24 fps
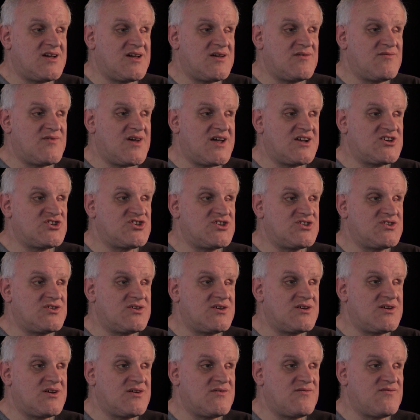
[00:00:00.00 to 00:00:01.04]
I've actually
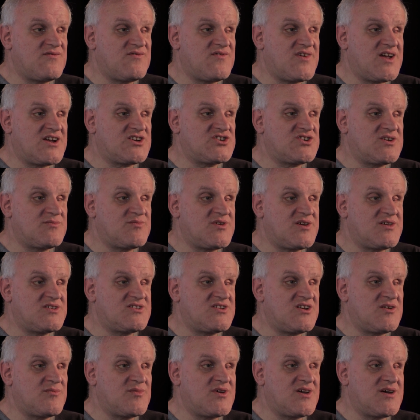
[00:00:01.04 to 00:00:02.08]
people
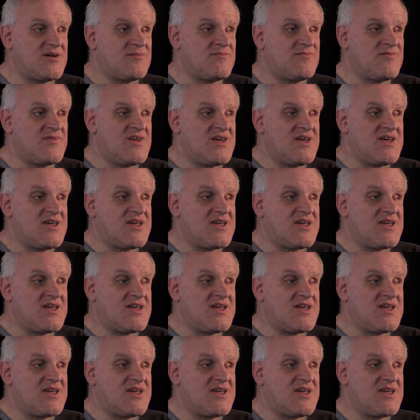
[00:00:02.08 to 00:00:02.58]
tell me I'm